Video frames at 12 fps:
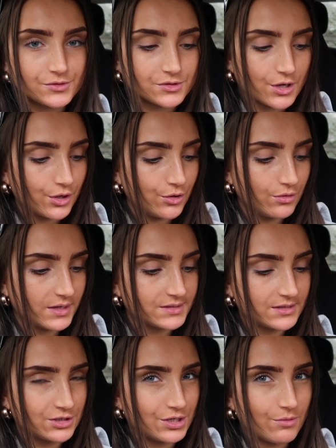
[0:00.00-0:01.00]
so that's
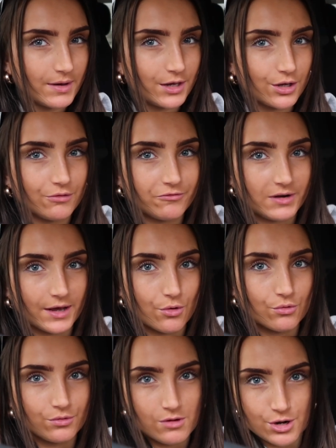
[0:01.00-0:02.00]
actually quite good for like
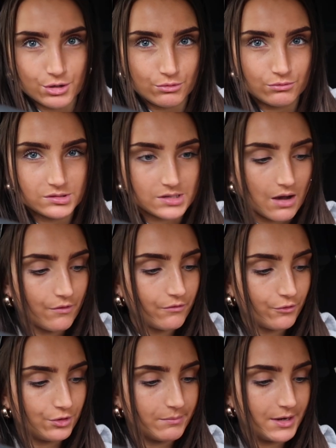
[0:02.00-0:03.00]
all new
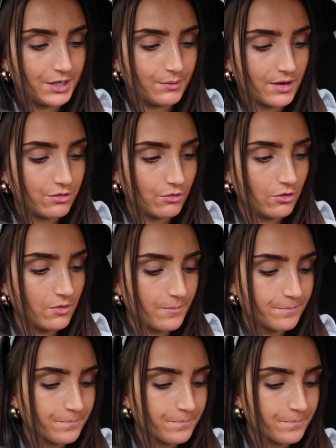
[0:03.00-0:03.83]
stuff on the menu, I thought.